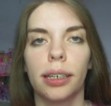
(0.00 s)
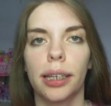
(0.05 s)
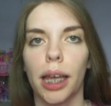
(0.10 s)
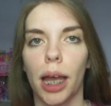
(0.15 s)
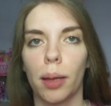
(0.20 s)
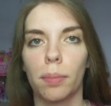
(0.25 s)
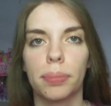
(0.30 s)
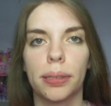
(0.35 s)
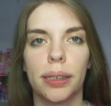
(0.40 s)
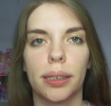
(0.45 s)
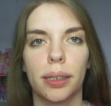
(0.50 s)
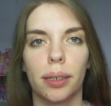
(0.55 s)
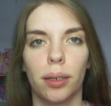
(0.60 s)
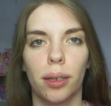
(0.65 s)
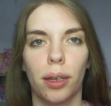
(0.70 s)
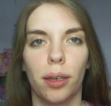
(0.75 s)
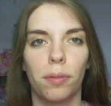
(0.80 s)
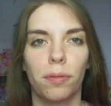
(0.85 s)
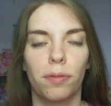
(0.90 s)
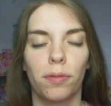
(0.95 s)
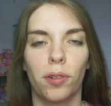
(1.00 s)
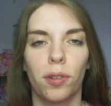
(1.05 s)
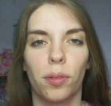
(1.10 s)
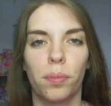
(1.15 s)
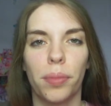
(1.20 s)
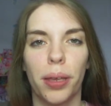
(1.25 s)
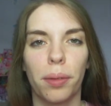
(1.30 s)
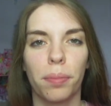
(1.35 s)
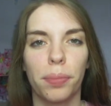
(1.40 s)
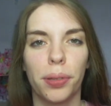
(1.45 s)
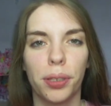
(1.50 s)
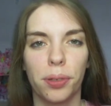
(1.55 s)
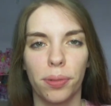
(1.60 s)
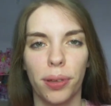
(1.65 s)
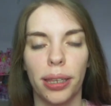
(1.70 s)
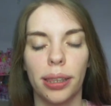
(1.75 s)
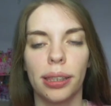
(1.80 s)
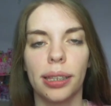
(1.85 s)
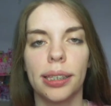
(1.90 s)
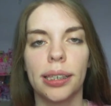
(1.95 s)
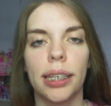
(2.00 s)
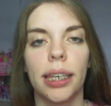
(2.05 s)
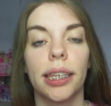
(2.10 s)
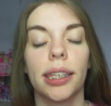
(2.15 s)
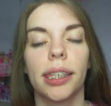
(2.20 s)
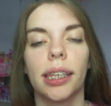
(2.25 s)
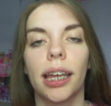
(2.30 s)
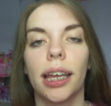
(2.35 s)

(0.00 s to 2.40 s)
gaps are forming between the teeth.